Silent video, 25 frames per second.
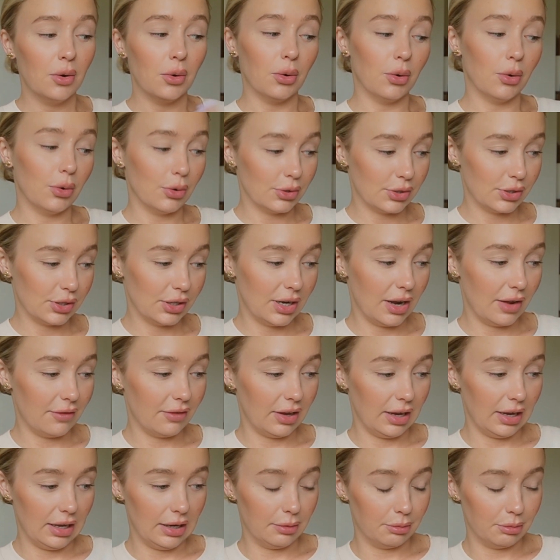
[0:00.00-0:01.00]
also never
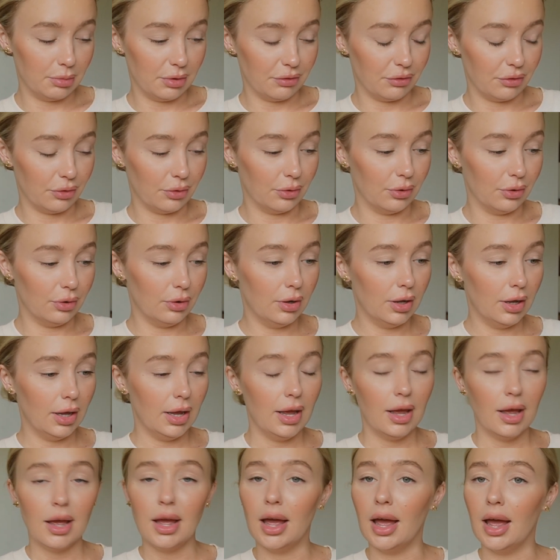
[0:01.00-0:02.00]
eaten before,
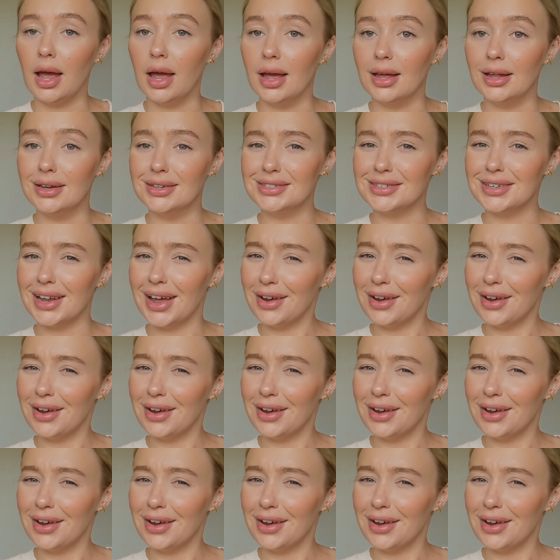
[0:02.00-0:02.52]
and